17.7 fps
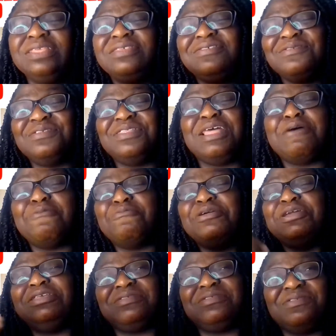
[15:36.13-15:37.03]
So that
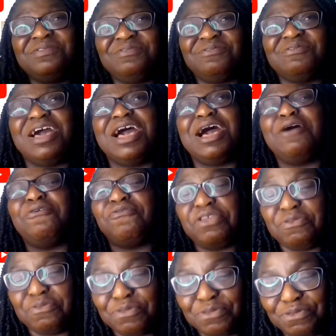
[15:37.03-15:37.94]
boy is going to have
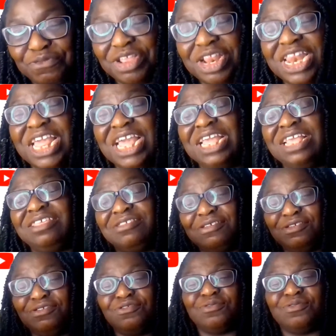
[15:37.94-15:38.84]
hemophilia, is
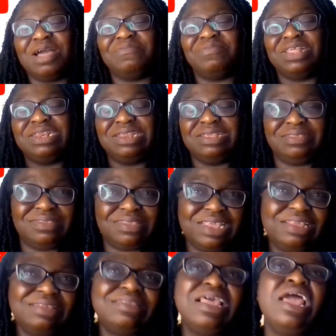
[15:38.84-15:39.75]
going to have the
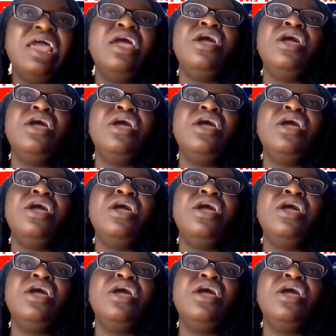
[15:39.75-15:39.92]
disease.